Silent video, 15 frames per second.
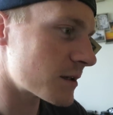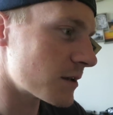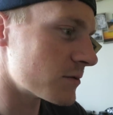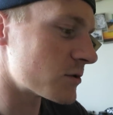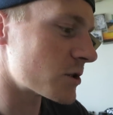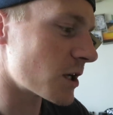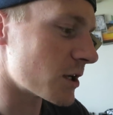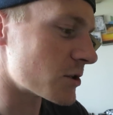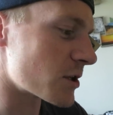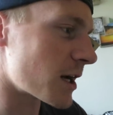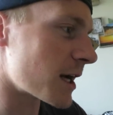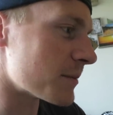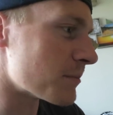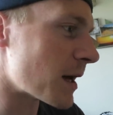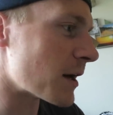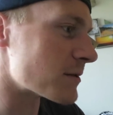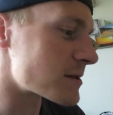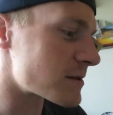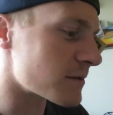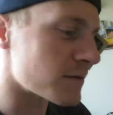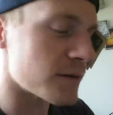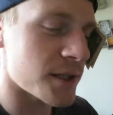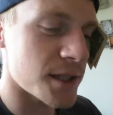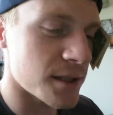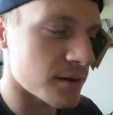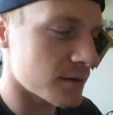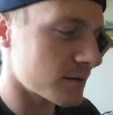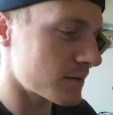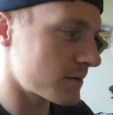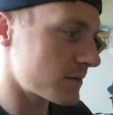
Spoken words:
Don't judge. I had mouths to feed.